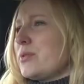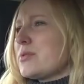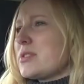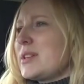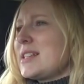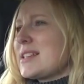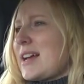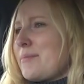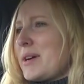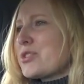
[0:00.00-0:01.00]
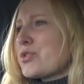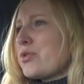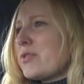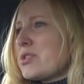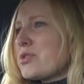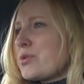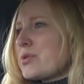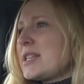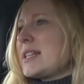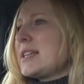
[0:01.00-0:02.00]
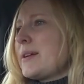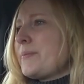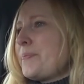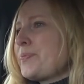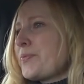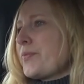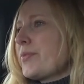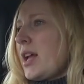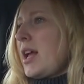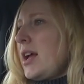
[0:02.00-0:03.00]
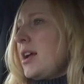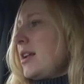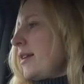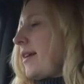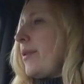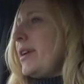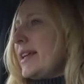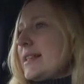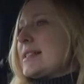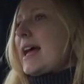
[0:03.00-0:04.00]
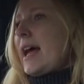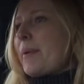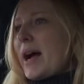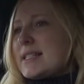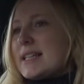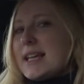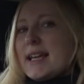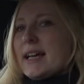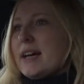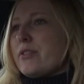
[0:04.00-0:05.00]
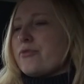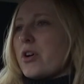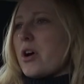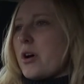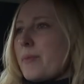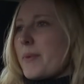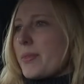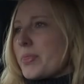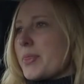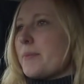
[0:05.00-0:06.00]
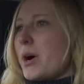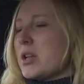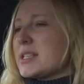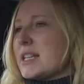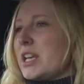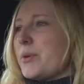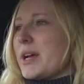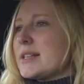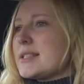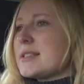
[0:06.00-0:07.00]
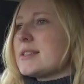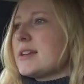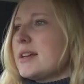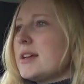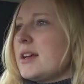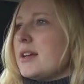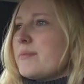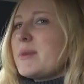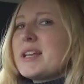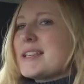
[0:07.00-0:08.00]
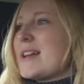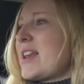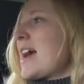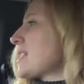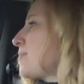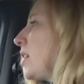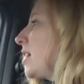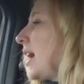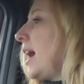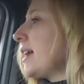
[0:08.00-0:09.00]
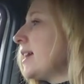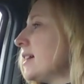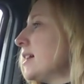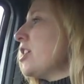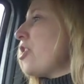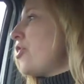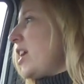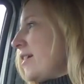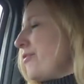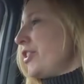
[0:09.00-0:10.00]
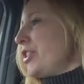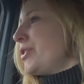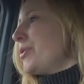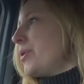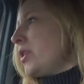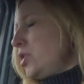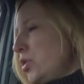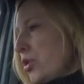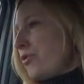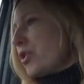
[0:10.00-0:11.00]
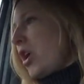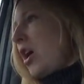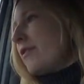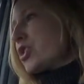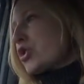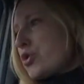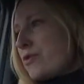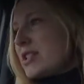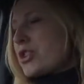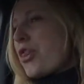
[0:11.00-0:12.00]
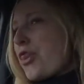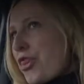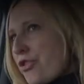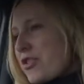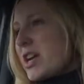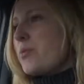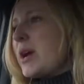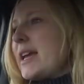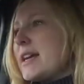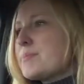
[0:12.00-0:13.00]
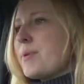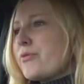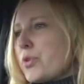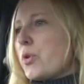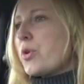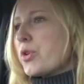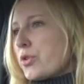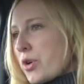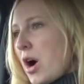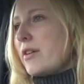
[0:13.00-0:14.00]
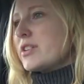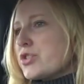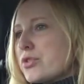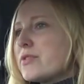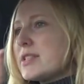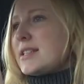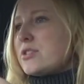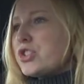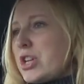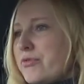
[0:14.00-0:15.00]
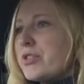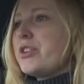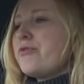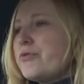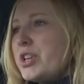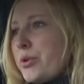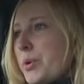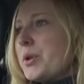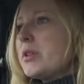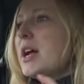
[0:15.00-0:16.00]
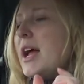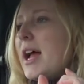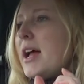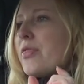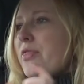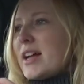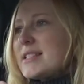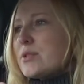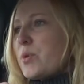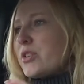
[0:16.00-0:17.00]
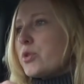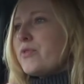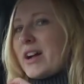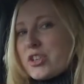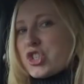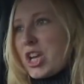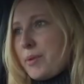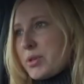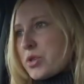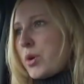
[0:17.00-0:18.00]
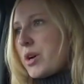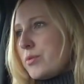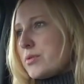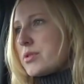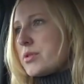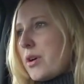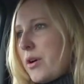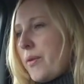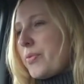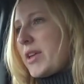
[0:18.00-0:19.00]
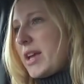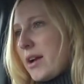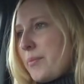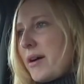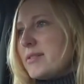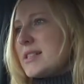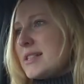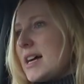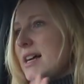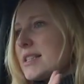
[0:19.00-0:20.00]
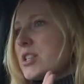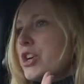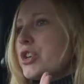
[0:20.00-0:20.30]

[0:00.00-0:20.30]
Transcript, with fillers: Also need to get my insurance sorted. Now, little tip, I did hear from the Martin Lewis money saving expert guy that if you look for car insurance three weeks before your car insurance is due for new renewal, that is when you'll find the cheapest quotes on the comparison sites.